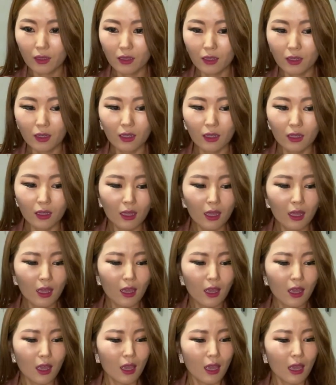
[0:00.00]
Mm -hmm.
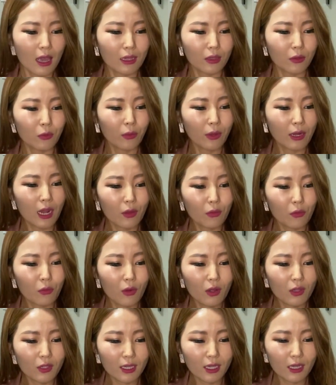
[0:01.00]
And when I
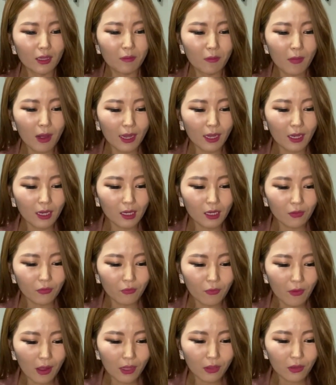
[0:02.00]
was in my
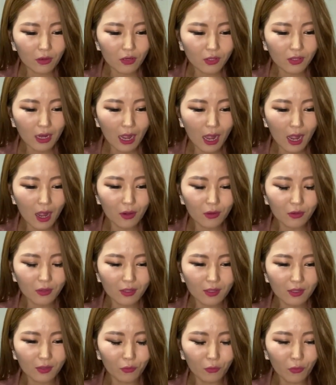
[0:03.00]
father's
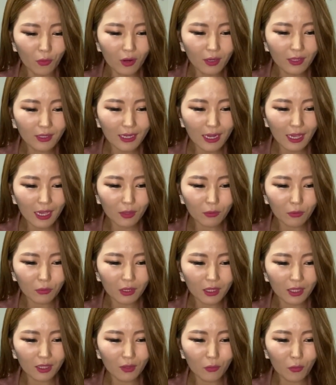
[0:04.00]
house, one day
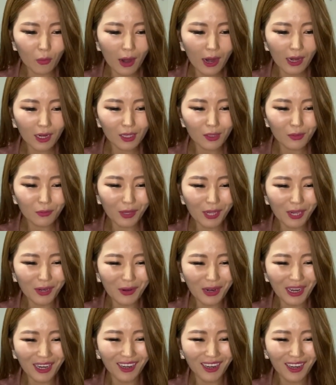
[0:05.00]
we while we
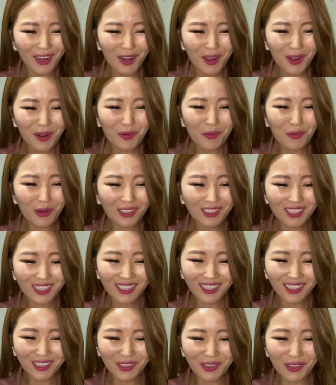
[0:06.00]
were
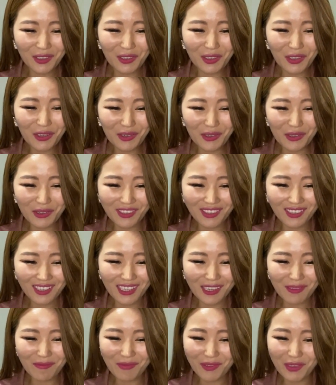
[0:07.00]
watching the news,
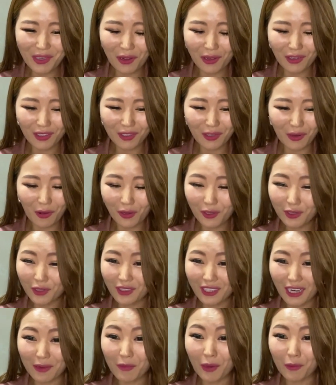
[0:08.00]
Kim Jong-un all the
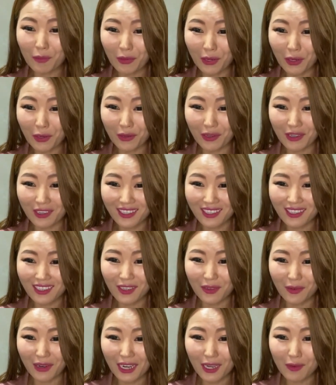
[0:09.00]
time appears,
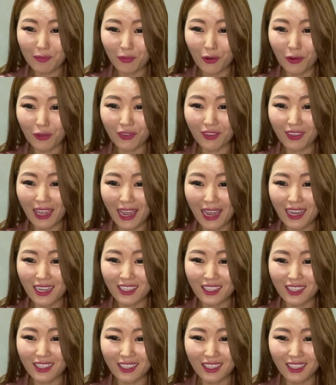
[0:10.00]
right?
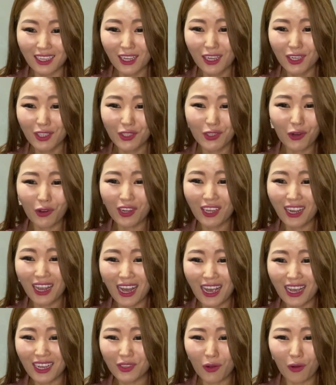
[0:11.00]
Broadcasts showing
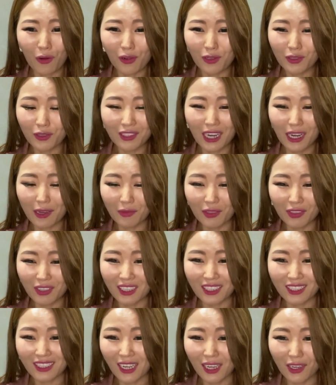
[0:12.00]
us all the time the
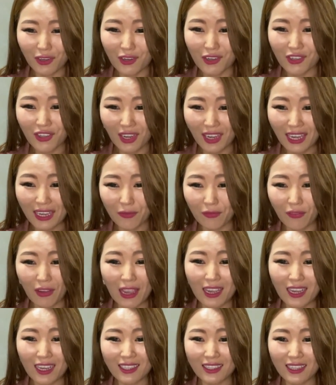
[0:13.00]
dictators'
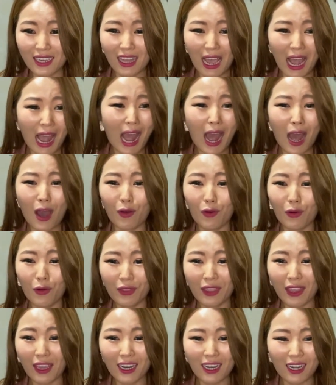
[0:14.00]
face and how
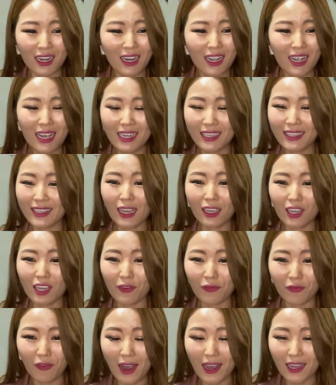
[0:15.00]
they are
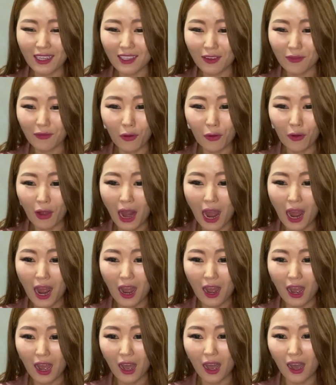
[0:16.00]
sacrificing for
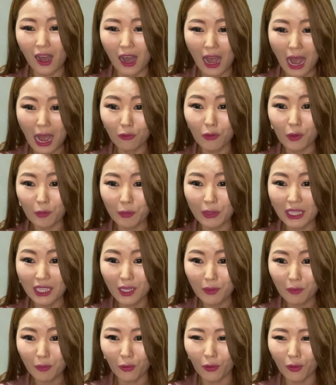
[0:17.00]
our, uh, uh, our
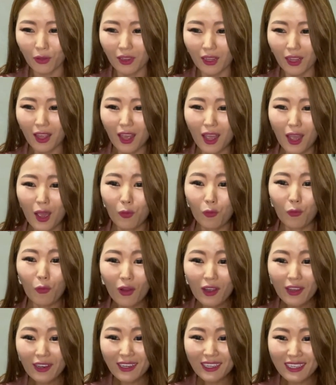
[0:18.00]
people.
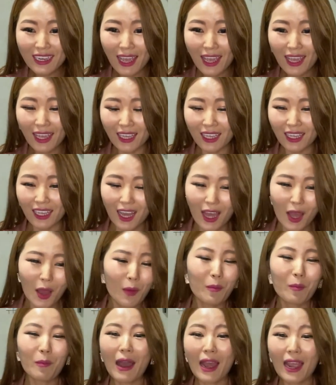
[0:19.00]
One day,
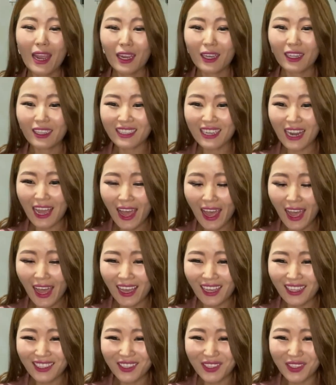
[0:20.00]
my
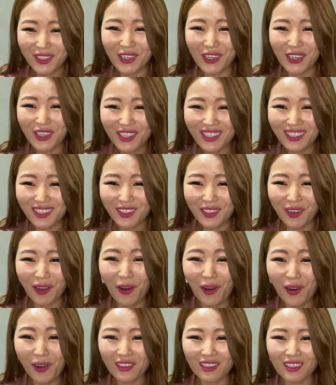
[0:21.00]
dad just
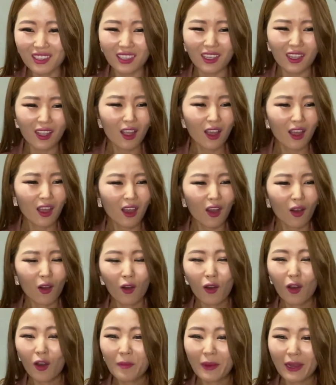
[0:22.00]
told,
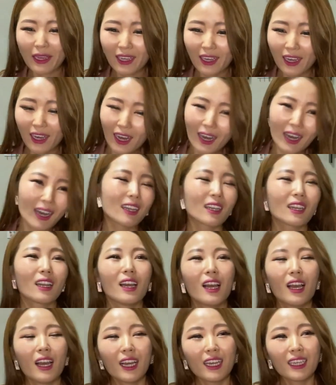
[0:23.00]
oh my God,
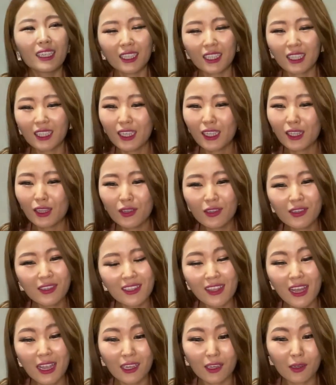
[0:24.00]
he looks
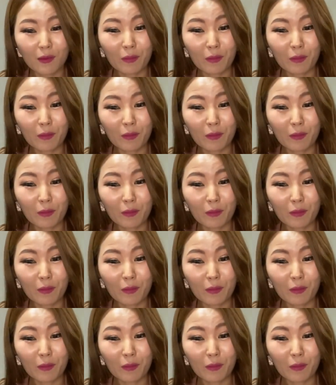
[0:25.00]
like a